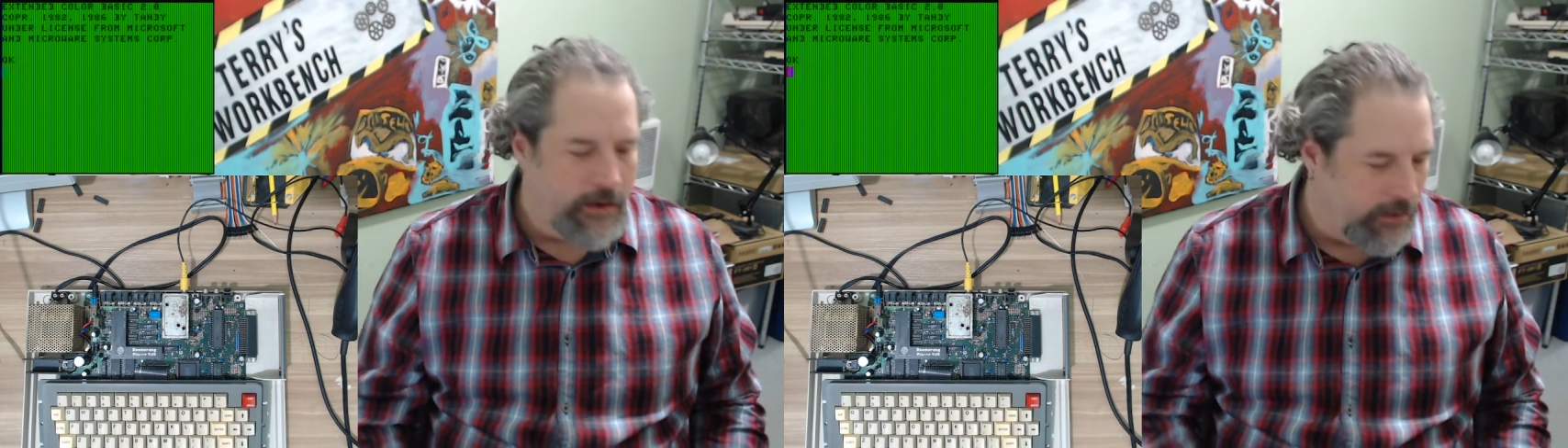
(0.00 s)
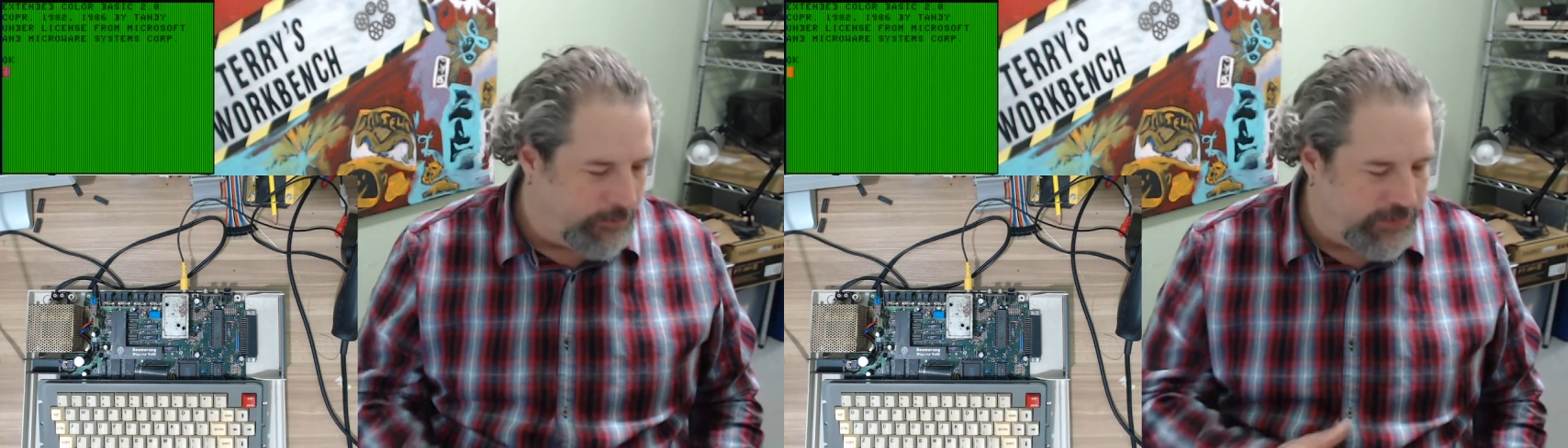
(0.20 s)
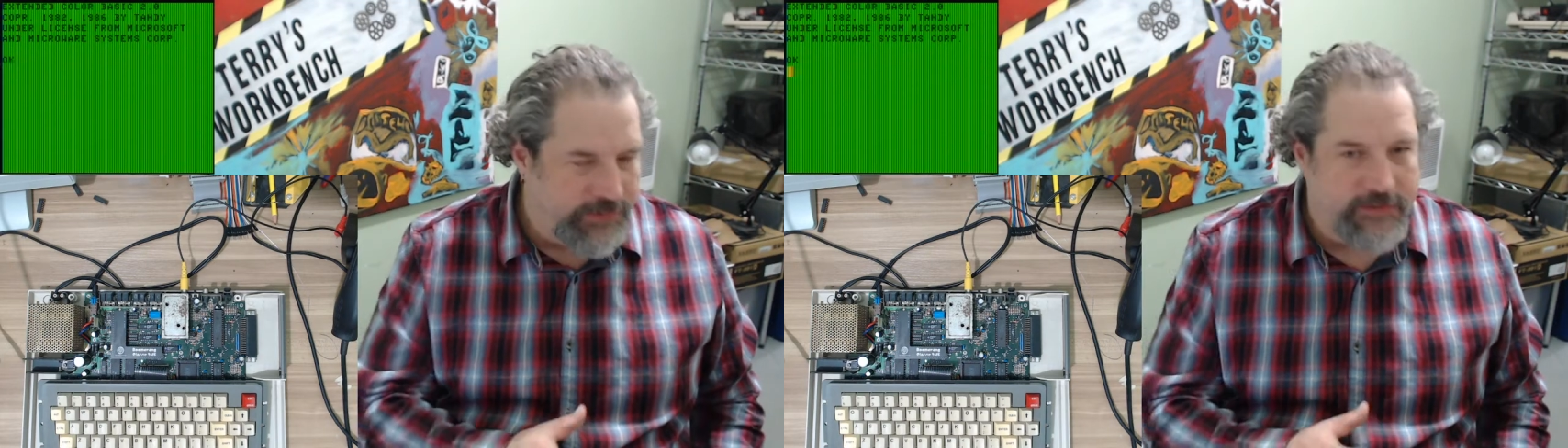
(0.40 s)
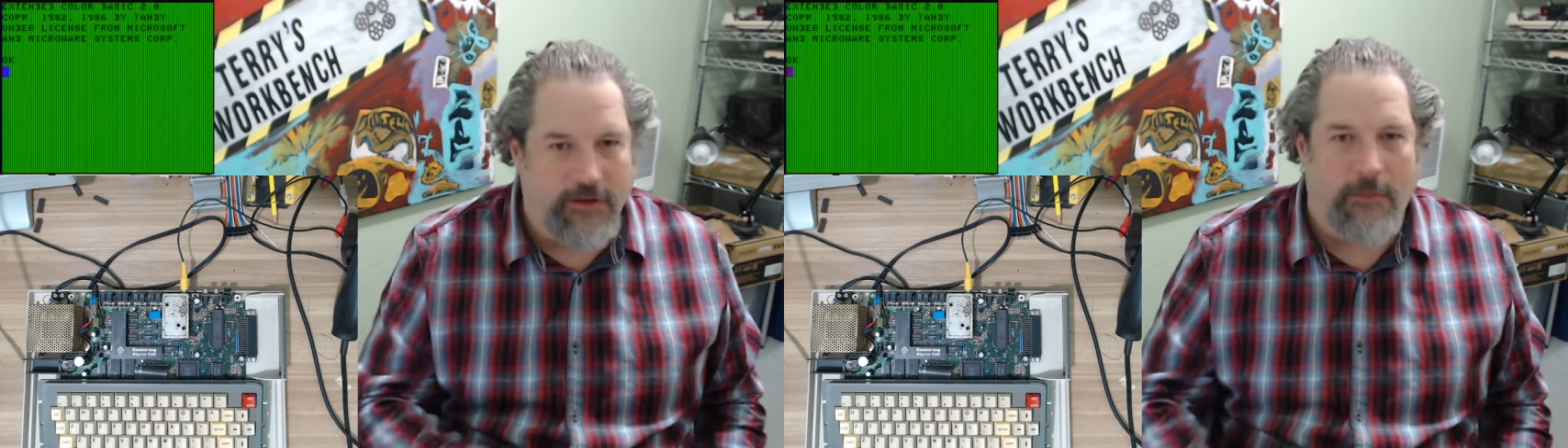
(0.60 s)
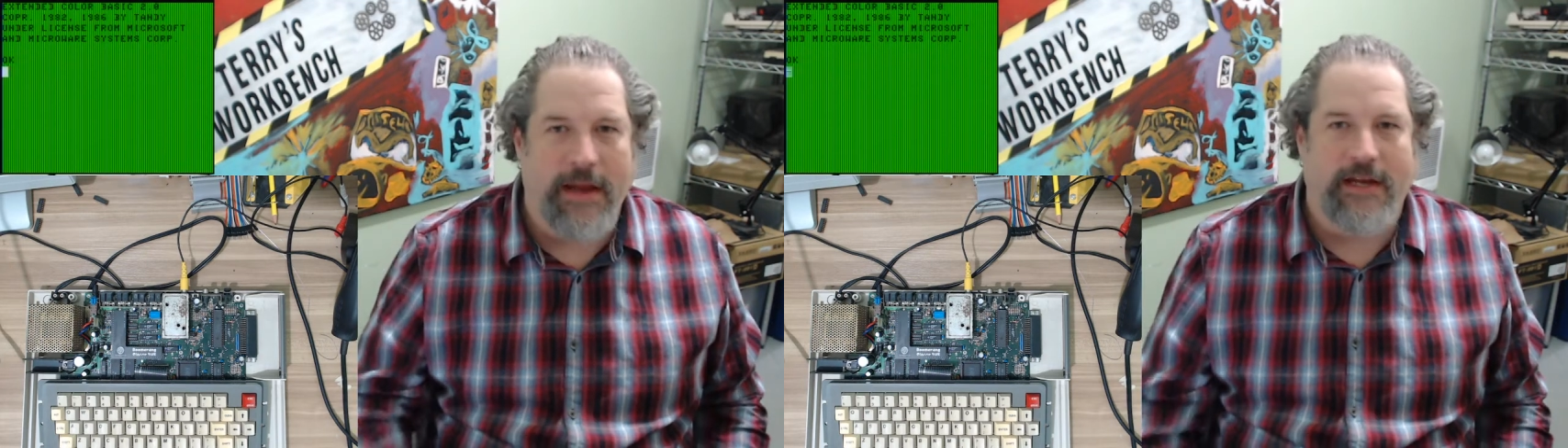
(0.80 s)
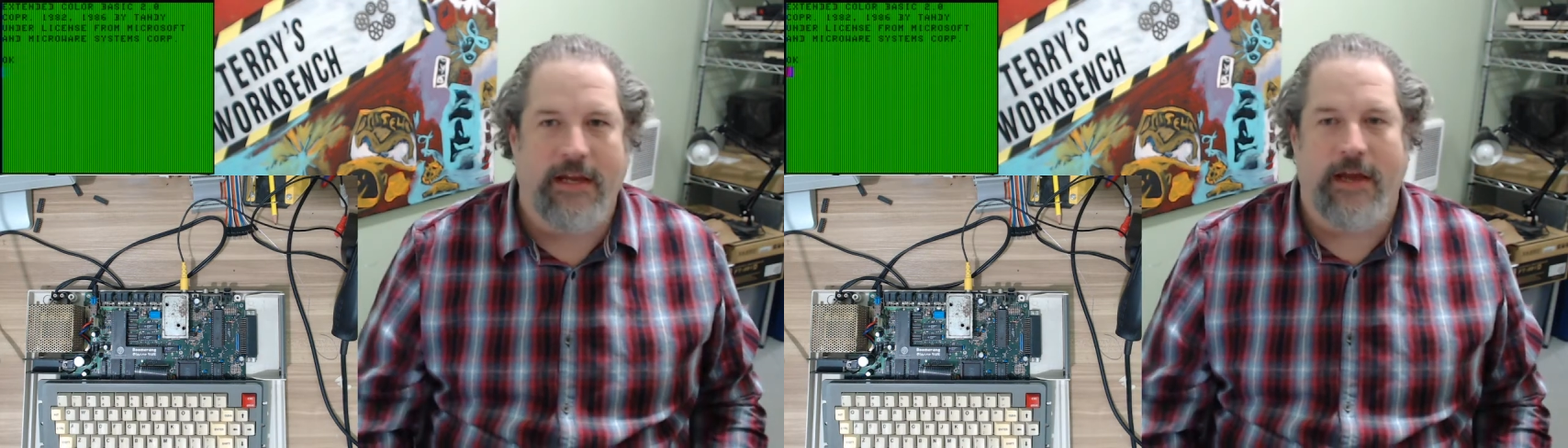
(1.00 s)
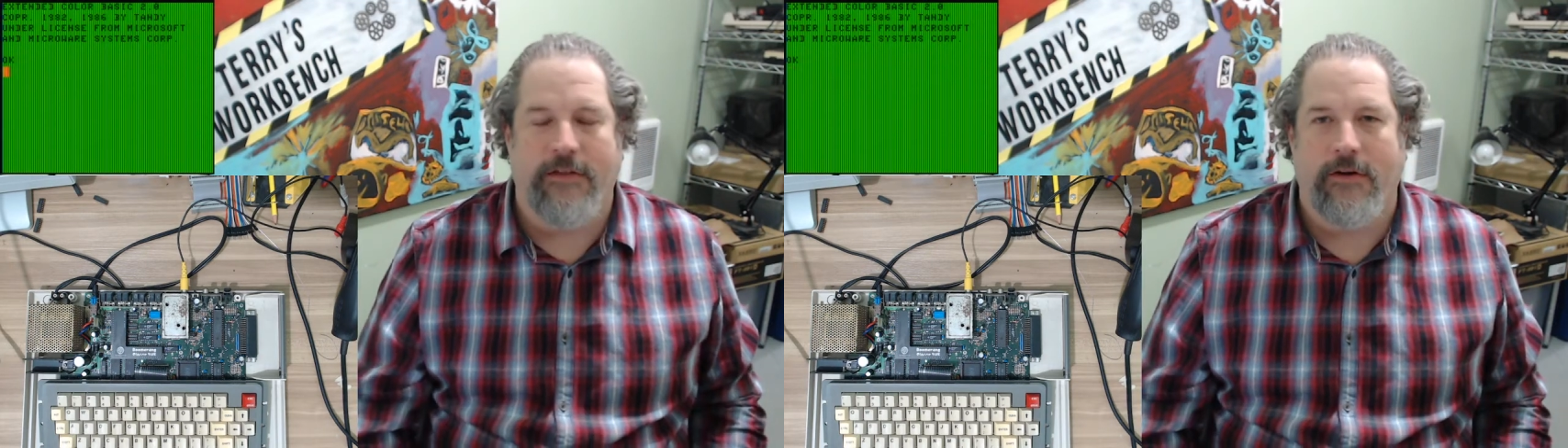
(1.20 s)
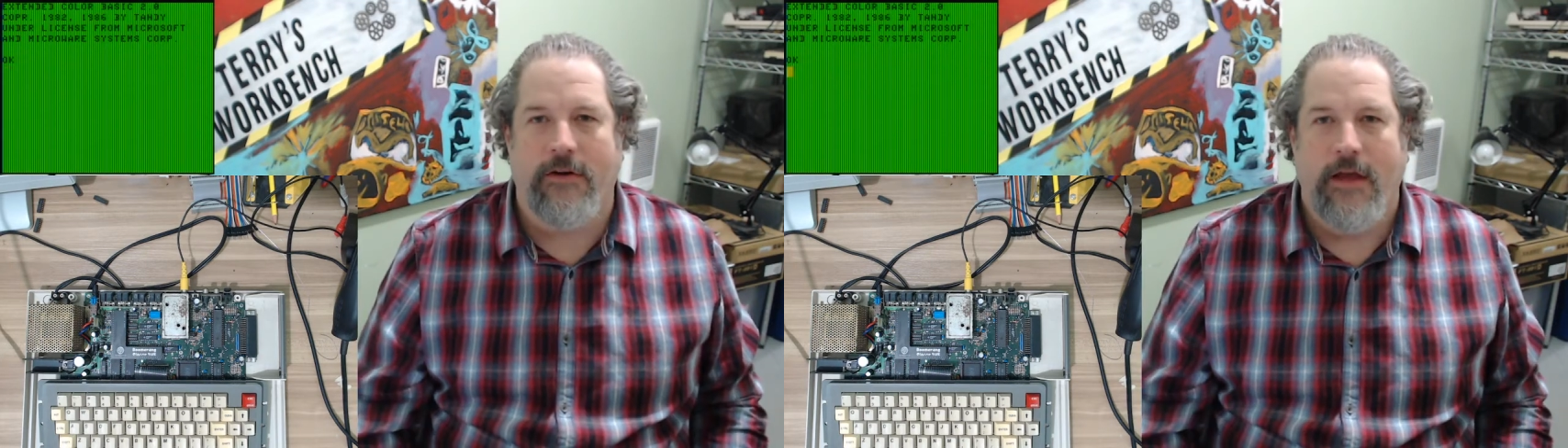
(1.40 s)
I'll put this all back
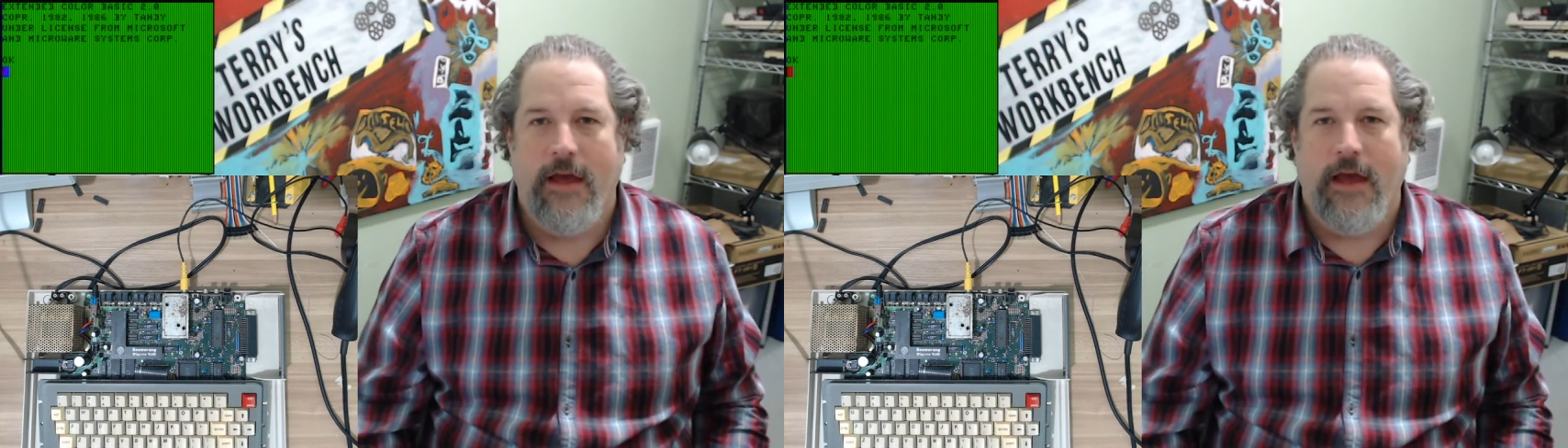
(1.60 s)
together,